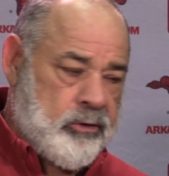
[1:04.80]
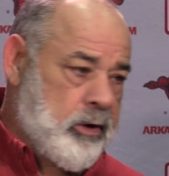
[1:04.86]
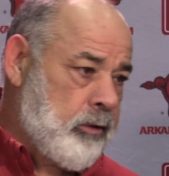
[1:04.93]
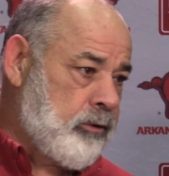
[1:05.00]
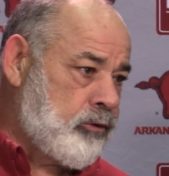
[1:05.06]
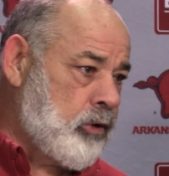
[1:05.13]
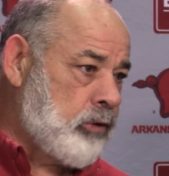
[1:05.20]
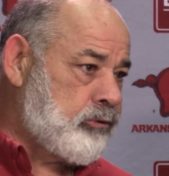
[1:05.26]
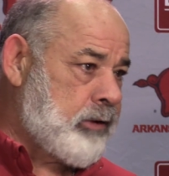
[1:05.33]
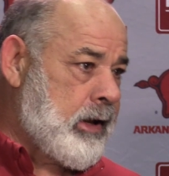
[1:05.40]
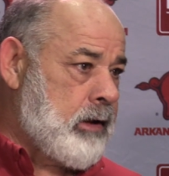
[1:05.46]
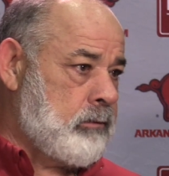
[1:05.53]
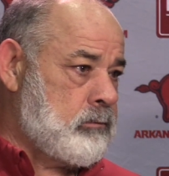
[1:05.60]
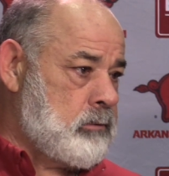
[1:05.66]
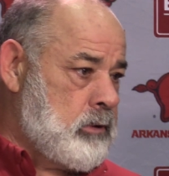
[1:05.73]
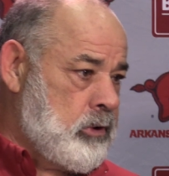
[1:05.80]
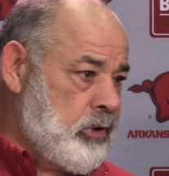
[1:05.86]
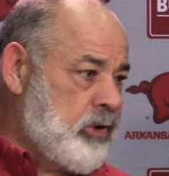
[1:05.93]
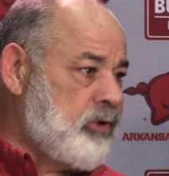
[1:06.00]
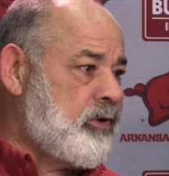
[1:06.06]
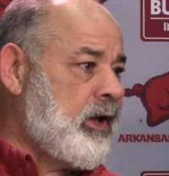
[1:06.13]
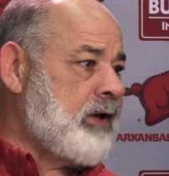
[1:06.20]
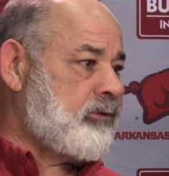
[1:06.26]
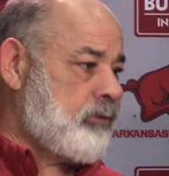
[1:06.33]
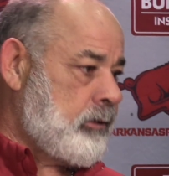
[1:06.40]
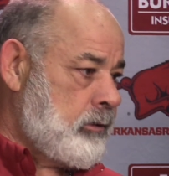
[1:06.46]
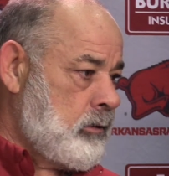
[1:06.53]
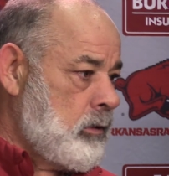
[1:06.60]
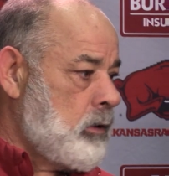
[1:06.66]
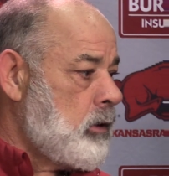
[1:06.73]
another touchdown,
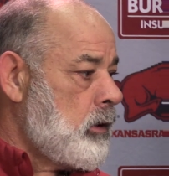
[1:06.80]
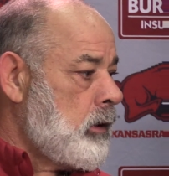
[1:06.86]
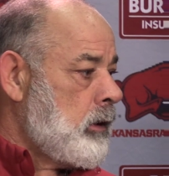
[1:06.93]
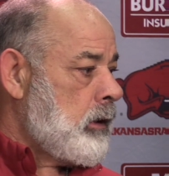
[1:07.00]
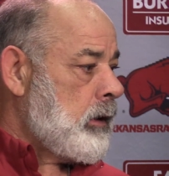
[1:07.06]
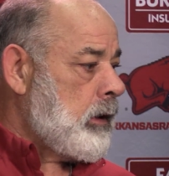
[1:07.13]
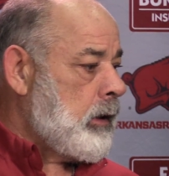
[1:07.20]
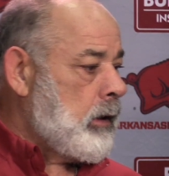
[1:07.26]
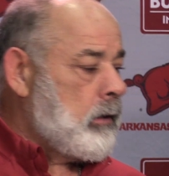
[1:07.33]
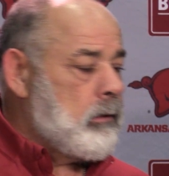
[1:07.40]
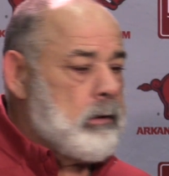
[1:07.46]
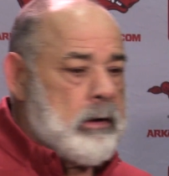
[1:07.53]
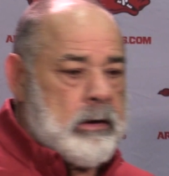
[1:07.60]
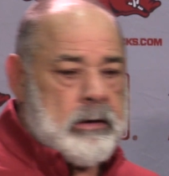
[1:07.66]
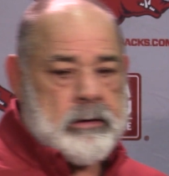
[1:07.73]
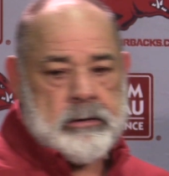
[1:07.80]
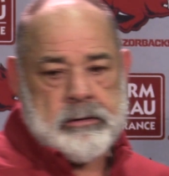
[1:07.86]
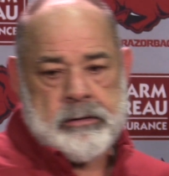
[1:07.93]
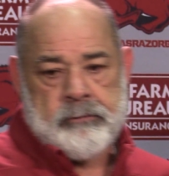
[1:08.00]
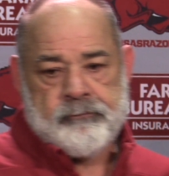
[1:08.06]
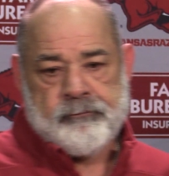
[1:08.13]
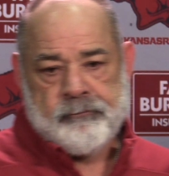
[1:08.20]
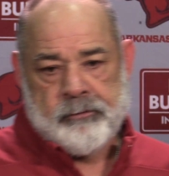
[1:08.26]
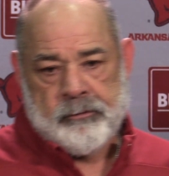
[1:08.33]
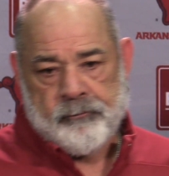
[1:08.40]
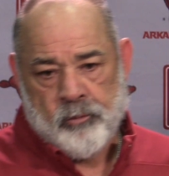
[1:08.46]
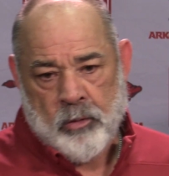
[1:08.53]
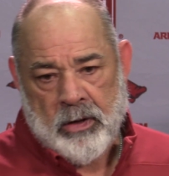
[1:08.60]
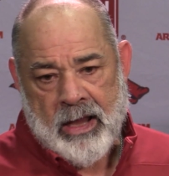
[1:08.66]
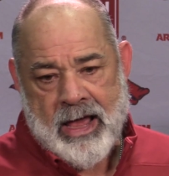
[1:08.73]
uncontested.
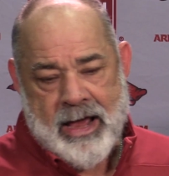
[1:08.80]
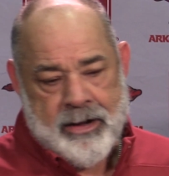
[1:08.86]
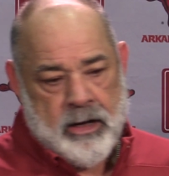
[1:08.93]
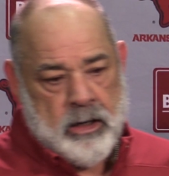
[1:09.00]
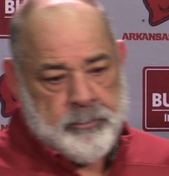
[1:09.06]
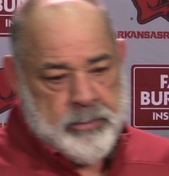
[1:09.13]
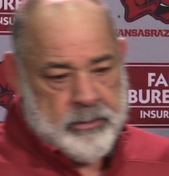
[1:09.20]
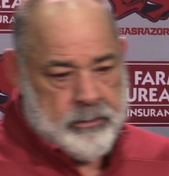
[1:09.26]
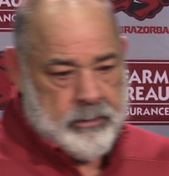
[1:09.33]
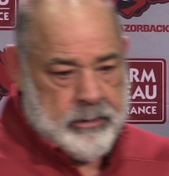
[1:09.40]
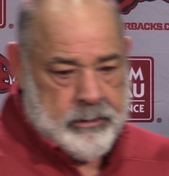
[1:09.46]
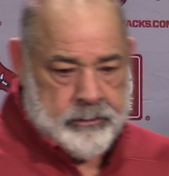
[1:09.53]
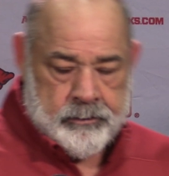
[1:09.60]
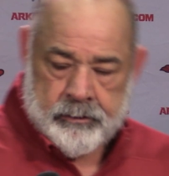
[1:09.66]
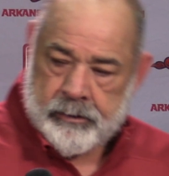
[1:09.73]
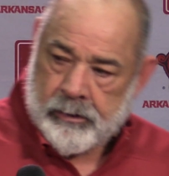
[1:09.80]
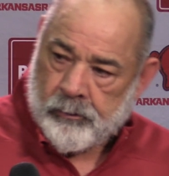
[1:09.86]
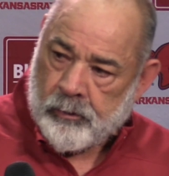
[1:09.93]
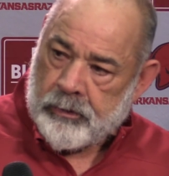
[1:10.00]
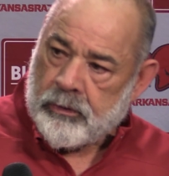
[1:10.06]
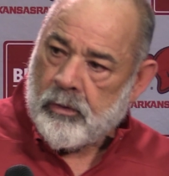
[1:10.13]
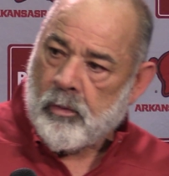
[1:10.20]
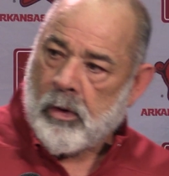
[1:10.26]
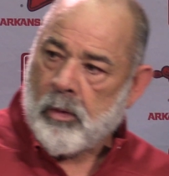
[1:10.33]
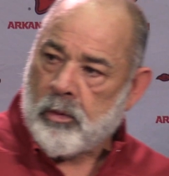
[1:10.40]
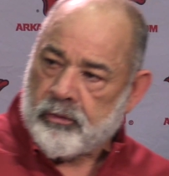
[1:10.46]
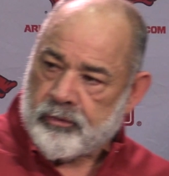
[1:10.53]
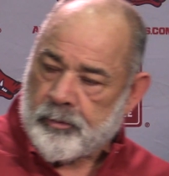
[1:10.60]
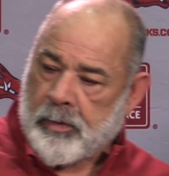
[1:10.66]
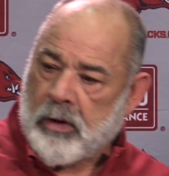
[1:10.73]
If we line up and we do what
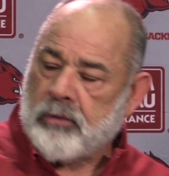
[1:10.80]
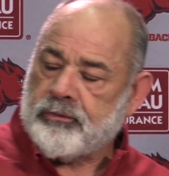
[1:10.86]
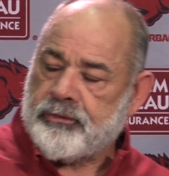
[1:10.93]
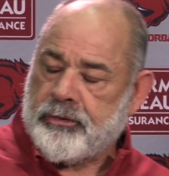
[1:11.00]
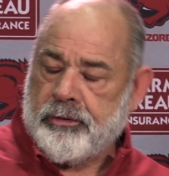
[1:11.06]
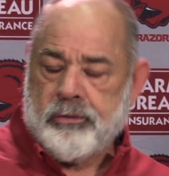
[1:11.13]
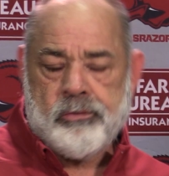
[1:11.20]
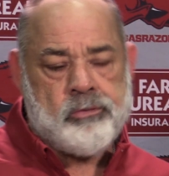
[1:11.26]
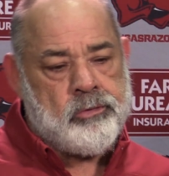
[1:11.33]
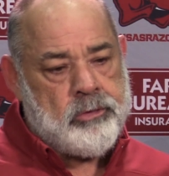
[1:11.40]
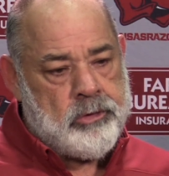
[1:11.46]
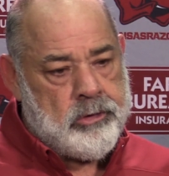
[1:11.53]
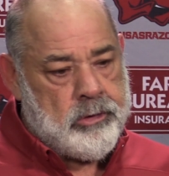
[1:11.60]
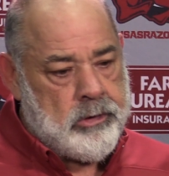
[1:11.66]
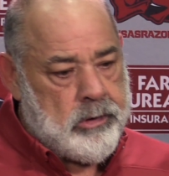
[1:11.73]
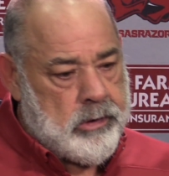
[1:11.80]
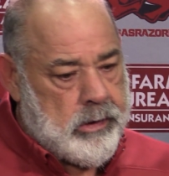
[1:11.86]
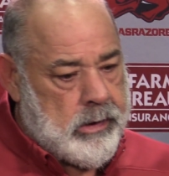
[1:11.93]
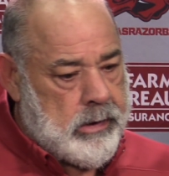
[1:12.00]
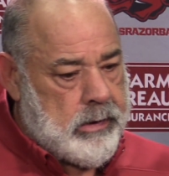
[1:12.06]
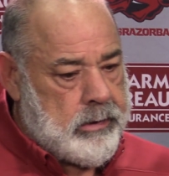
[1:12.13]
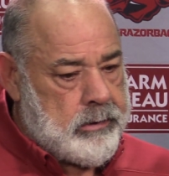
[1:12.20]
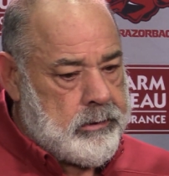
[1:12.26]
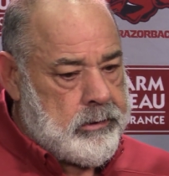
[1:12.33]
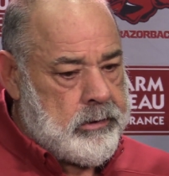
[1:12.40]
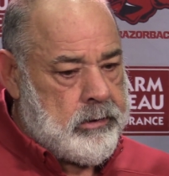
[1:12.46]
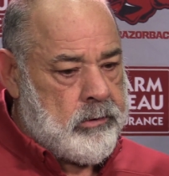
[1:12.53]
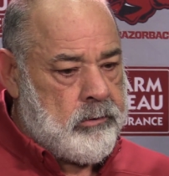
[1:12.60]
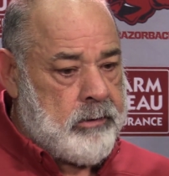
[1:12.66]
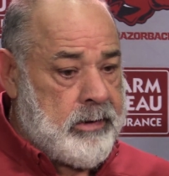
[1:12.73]
we're supposed to,
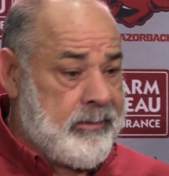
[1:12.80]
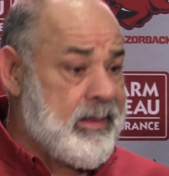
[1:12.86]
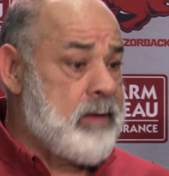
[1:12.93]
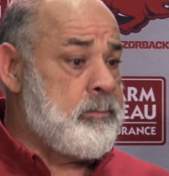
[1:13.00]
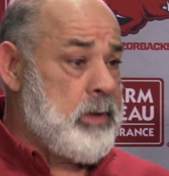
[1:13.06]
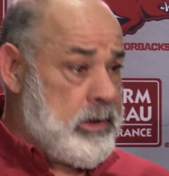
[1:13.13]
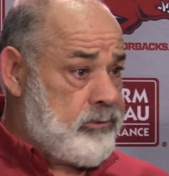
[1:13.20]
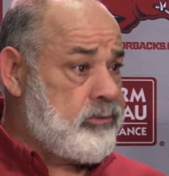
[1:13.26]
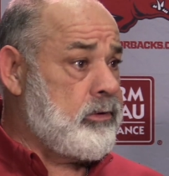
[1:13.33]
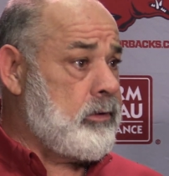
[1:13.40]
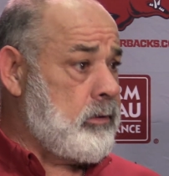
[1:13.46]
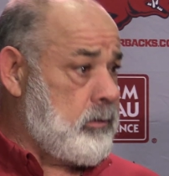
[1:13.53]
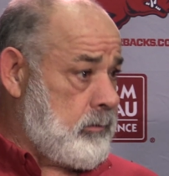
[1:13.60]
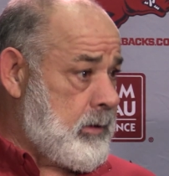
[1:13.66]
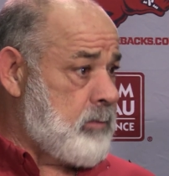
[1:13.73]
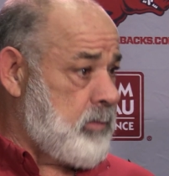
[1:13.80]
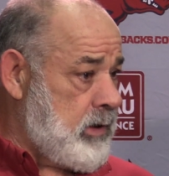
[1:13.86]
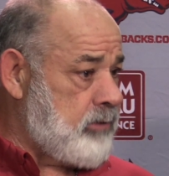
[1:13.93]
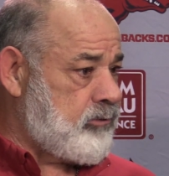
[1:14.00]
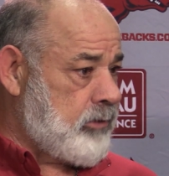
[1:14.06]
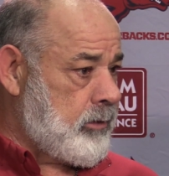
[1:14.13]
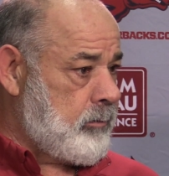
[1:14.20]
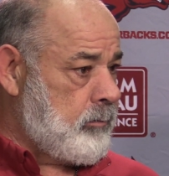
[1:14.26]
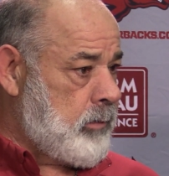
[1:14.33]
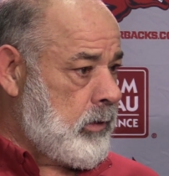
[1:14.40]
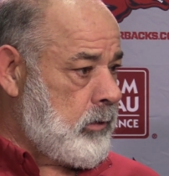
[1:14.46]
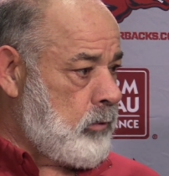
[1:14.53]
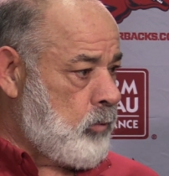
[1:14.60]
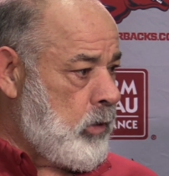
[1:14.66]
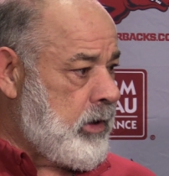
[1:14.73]
and they beat you,
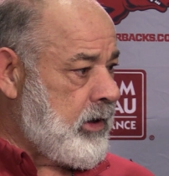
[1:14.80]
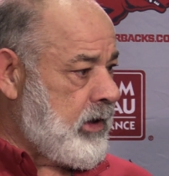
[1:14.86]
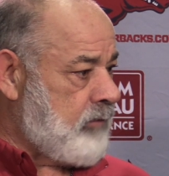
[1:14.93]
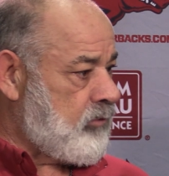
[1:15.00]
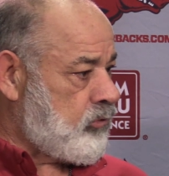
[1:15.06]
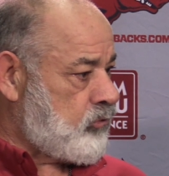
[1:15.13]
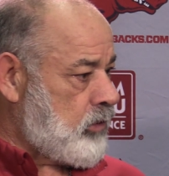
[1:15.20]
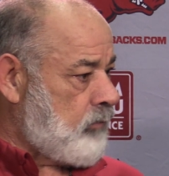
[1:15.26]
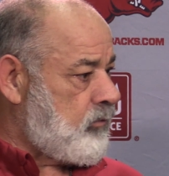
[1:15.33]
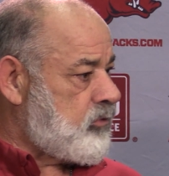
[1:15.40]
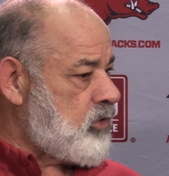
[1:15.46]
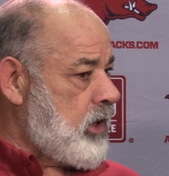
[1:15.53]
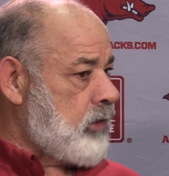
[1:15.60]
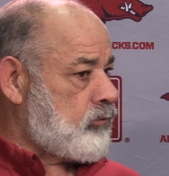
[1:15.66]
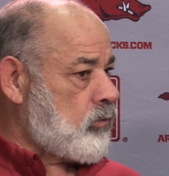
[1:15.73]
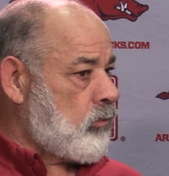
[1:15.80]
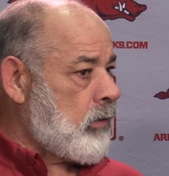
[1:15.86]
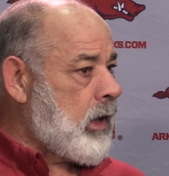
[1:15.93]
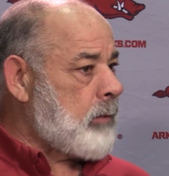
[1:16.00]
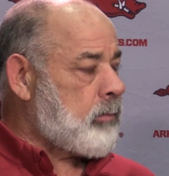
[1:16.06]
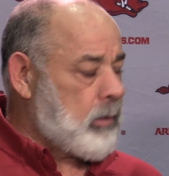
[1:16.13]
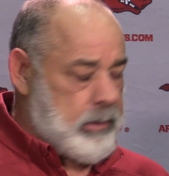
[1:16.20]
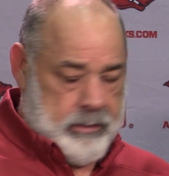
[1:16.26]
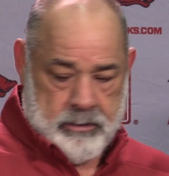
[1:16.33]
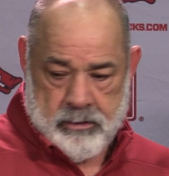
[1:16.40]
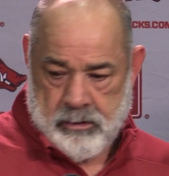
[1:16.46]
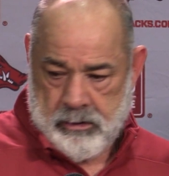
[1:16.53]
but we didn't give ourselves a chance on that play.